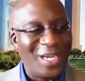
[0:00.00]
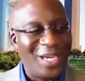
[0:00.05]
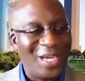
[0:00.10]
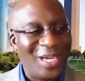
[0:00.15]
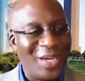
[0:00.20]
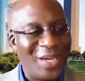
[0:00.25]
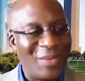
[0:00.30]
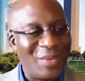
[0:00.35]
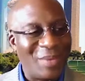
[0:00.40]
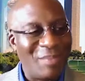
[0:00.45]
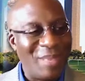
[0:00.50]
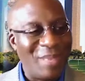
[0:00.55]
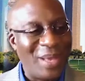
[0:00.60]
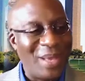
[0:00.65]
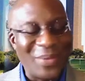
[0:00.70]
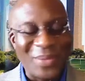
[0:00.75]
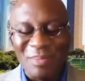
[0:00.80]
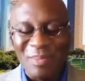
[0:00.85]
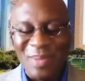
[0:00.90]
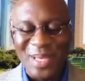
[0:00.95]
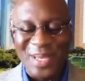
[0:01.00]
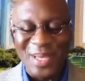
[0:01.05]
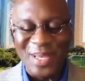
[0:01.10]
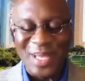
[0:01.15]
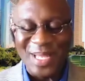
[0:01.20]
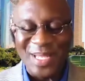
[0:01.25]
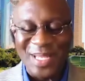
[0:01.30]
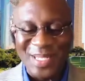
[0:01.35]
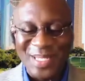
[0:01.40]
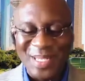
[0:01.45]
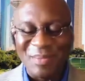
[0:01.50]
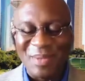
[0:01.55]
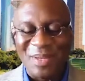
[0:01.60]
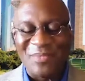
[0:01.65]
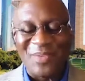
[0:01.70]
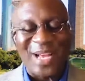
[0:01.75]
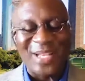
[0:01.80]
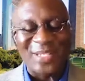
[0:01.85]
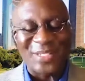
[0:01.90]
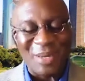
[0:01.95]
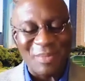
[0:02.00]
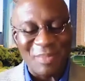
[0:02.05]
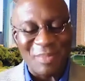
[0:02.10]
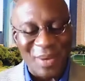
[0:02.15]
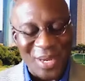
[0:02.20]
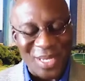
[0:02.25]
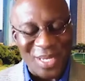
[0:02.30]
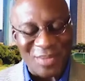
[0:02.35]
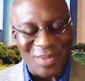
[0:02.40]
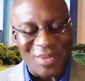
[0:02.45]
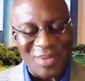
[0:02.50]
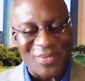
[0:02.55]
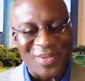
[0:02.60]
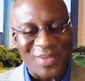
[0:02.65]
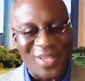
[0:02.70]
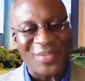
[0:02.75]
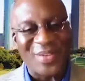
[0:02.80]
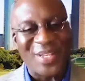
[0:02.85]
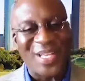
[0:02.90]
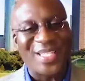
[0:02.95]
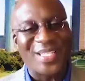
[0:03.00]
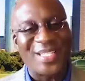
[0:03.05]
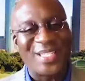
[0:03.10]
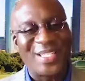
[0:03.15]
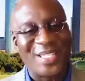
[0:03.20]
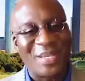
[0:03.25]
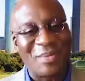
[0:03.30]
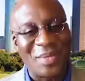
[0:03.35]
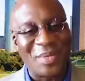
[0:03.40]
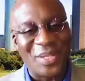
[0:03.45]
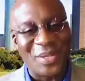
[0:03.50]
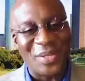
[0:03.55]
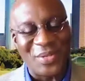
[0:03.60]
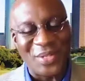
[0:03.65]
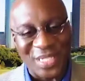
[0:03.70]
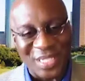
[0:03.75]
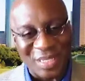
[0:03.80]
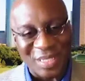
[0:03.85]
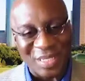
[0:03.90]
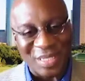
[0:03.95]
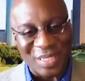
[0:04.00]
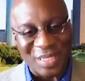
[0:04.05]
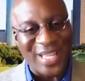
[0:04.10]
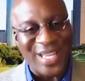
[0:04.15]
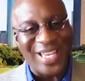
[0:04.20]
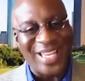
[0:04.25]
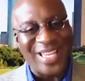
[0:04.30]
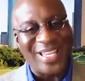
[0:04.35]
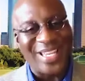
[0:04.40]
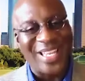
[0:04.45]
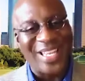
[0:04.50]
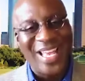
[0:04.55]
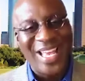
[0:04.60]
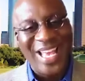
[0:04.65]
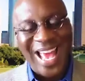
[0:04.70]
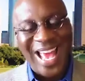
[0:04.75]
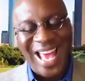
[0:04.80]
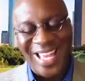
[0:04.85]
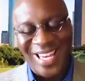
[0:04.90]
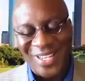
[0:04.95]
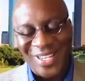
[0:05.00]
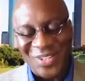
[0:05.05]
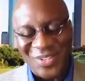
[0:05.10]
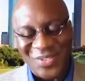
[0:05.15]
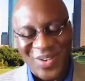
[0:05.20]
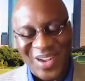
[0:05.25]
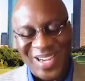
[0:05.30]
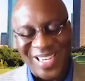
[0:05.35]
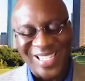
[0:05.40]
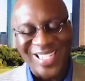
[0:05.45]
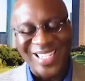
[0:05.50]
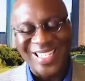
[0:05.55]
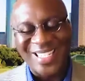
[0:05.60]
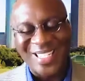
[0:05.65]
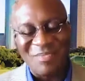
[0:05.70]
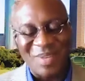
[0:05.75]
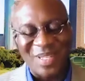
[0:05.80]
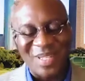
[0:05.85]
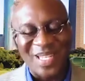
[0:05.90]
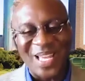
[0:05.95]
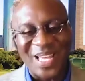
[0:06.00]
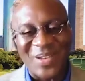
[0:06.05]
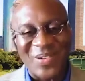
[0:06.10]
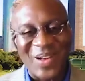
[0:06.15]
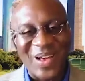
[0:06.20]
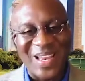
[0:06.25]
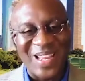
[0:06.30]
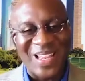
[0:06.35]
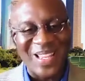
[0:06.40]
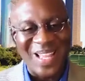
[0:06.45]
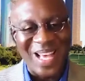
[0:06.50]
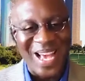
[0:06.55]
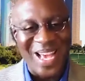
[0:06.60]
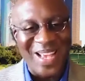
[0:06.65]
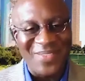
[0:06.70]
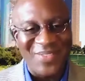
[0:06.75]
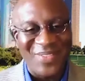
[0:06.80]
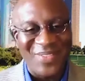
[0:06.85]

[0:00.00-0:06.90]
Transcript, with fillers: rebelled a bit against some advice our parents may have given us and some of their discipline and instructions. But later on in life,